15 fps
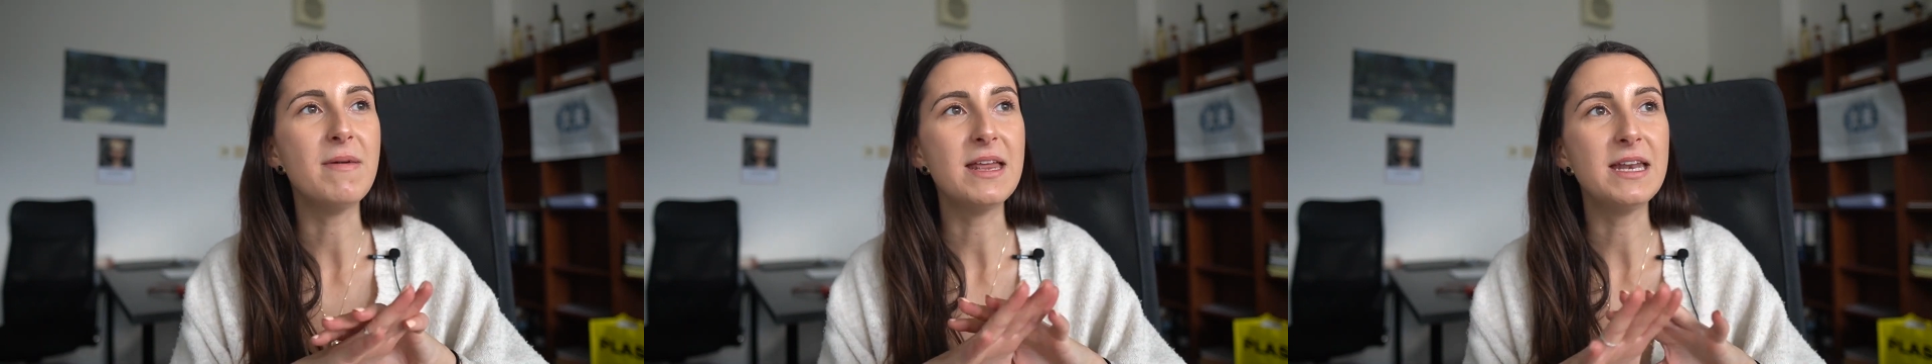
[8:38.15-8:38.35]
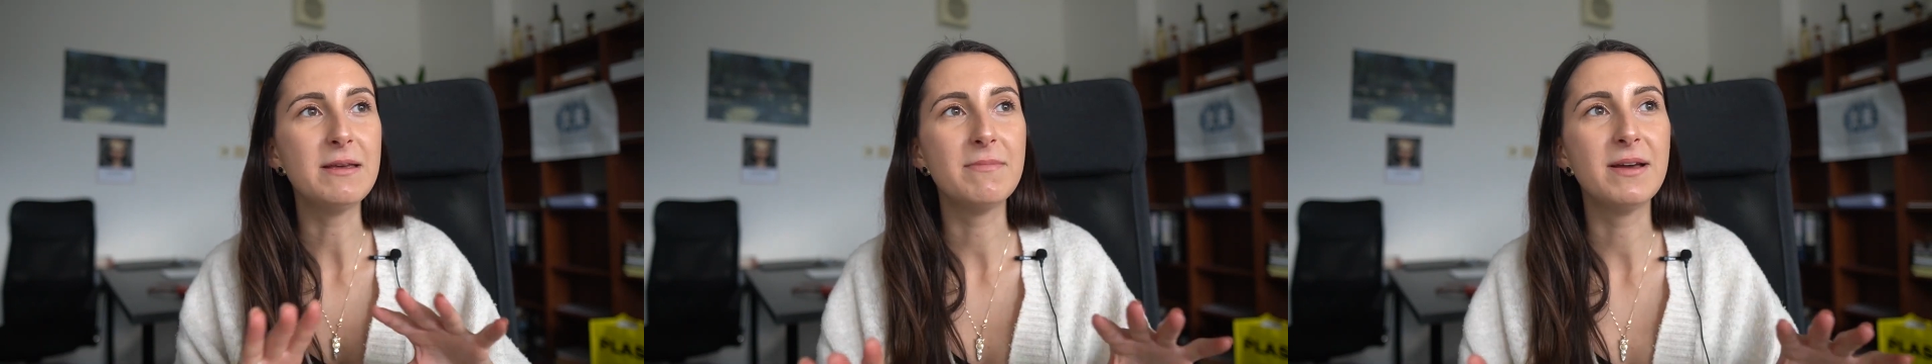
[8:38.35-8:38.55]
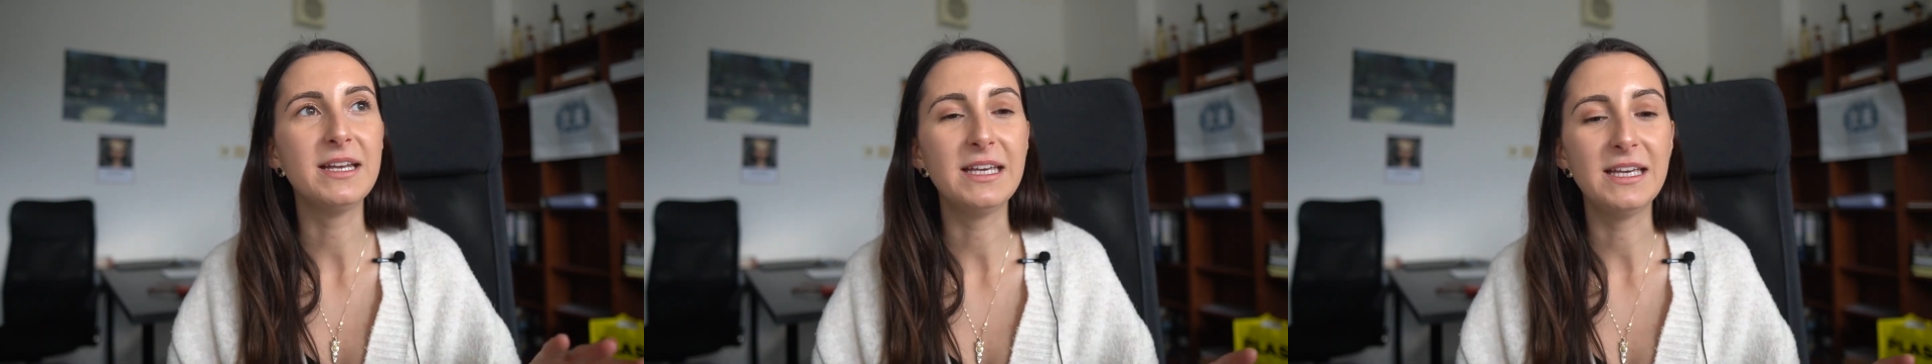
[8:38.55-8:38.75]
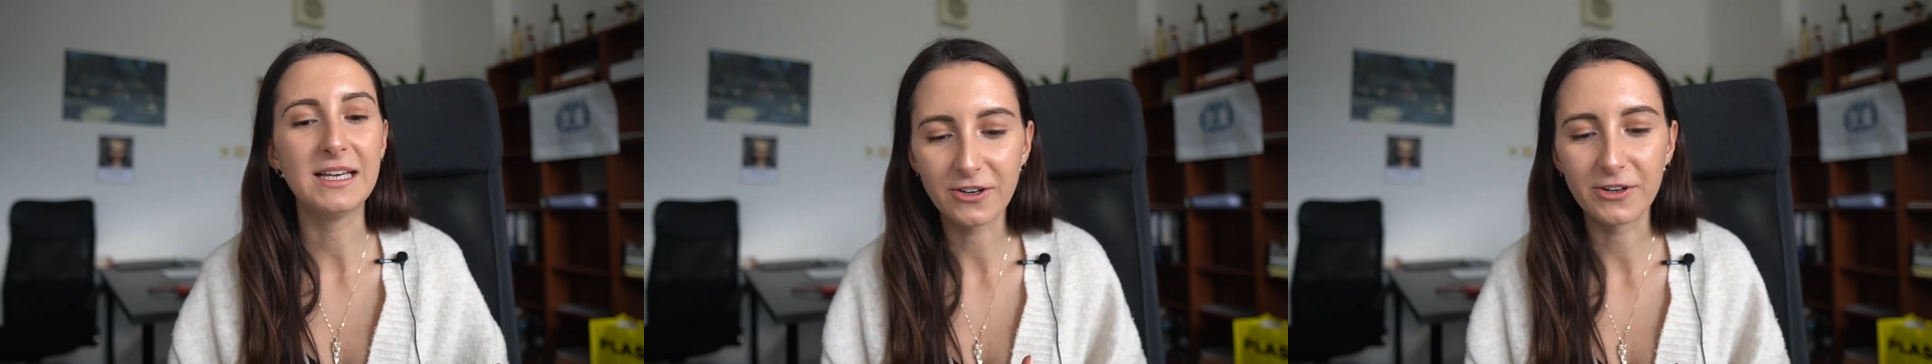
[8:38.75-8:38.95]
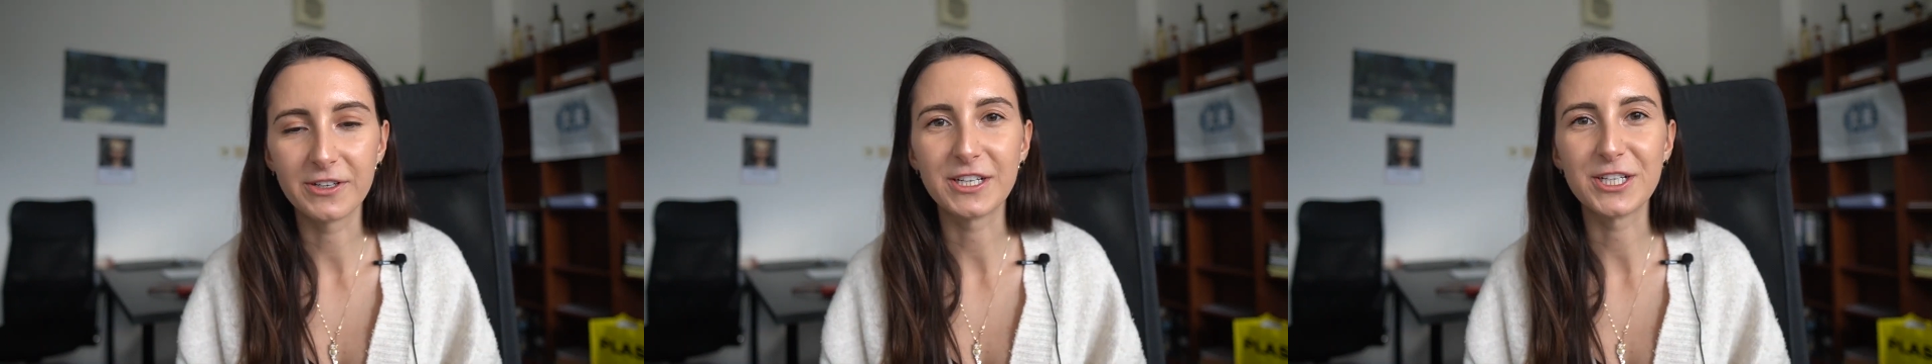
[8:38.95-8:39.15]
many
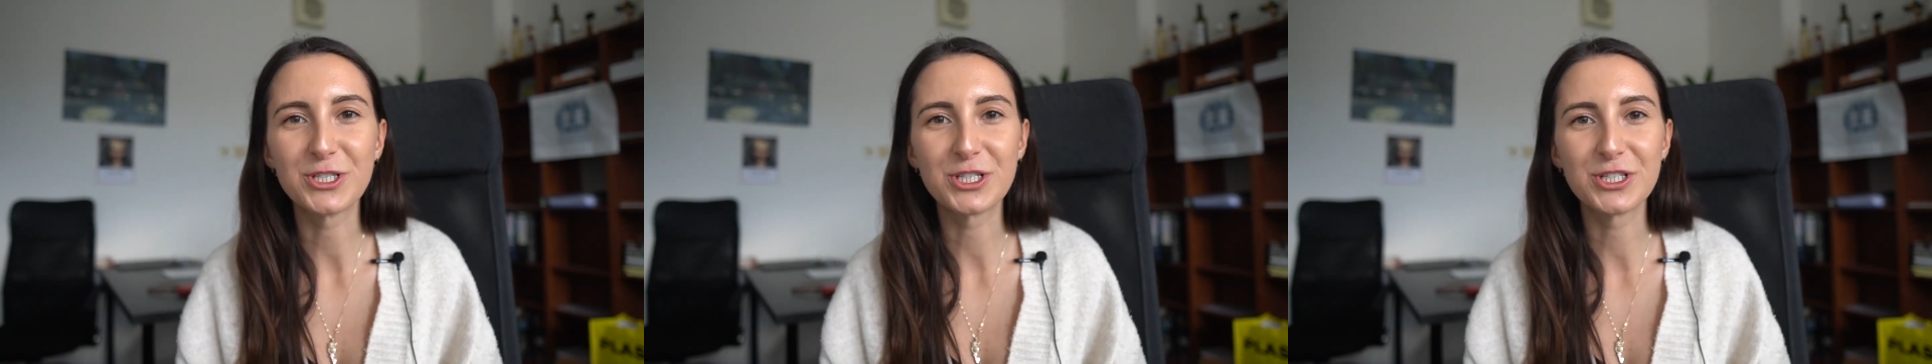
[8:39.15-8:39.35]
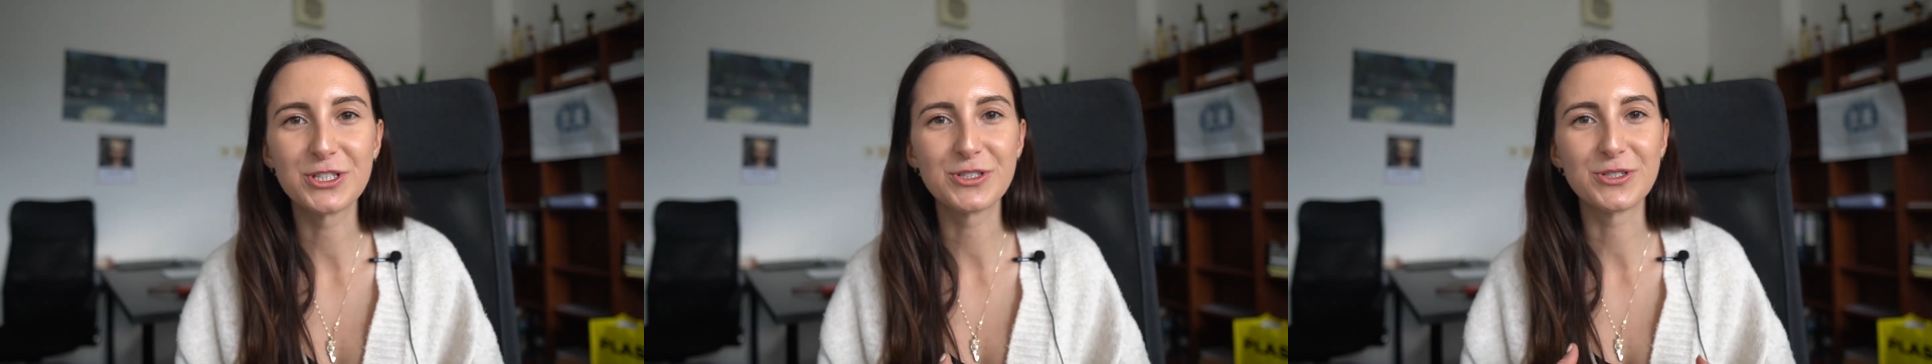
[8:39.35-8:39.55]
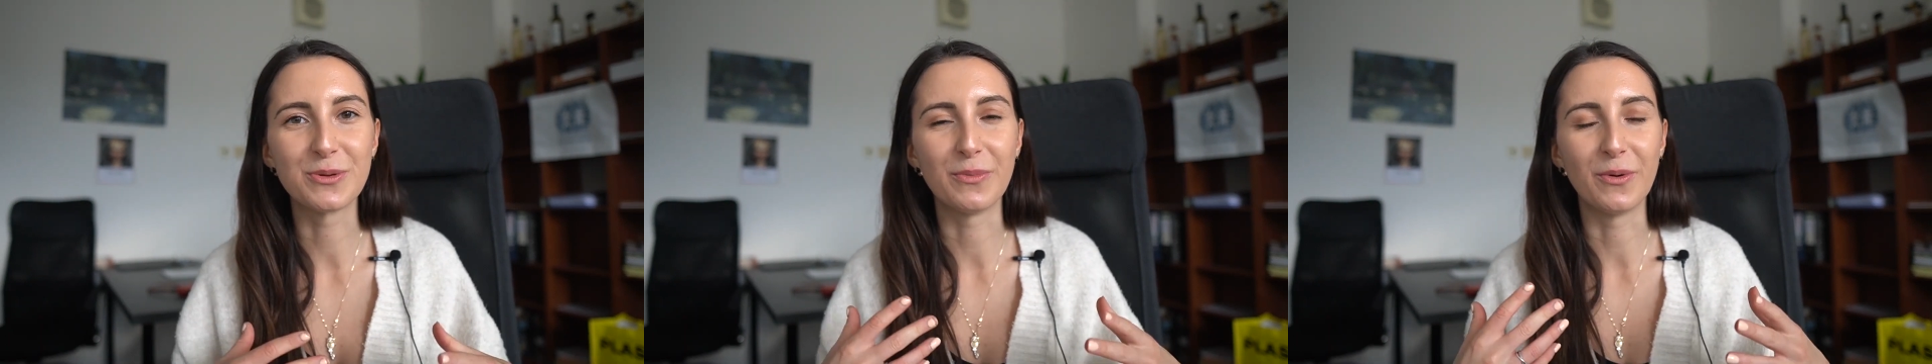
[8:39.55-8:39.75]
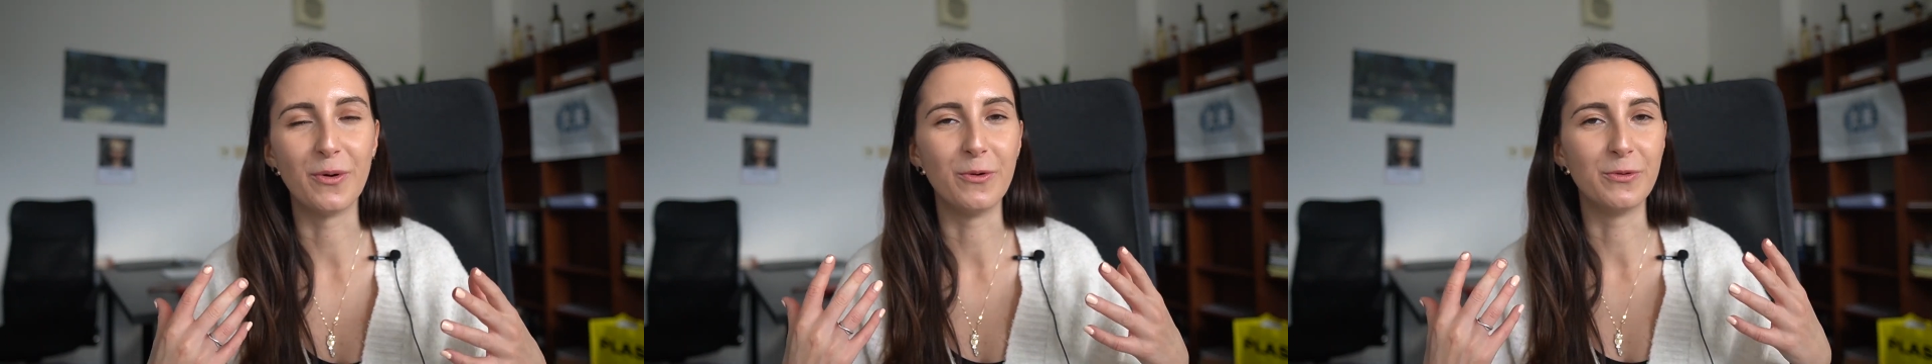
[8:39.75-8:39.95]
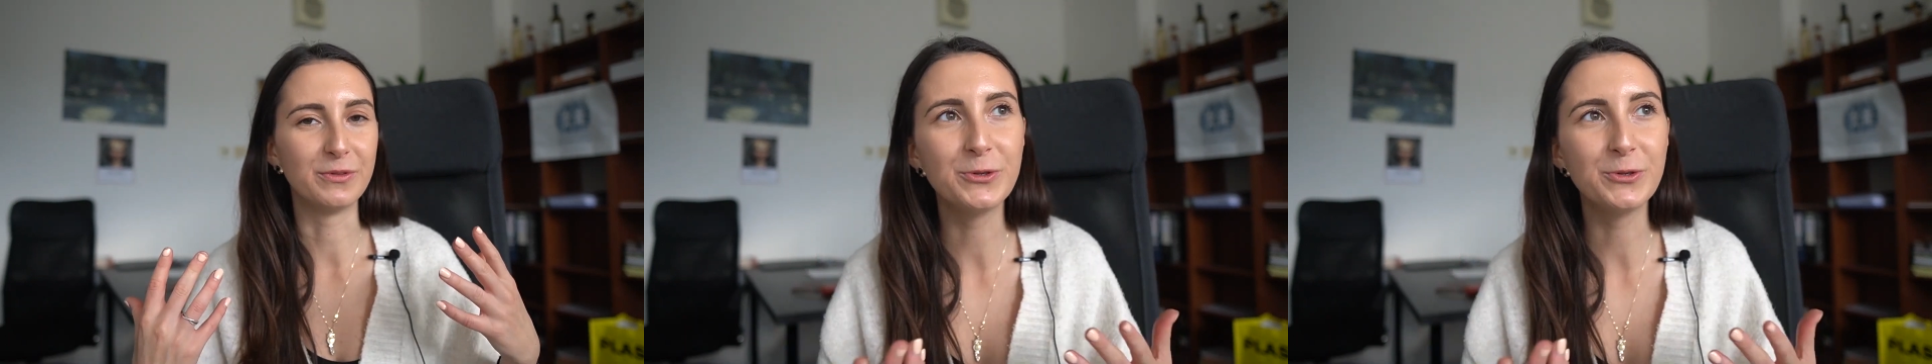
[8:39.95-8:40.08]
conditions about